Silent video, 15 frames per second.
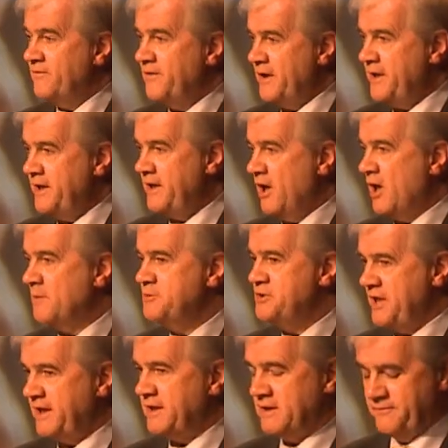a very
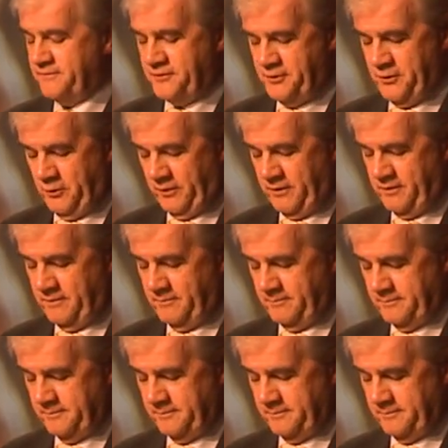objective truth.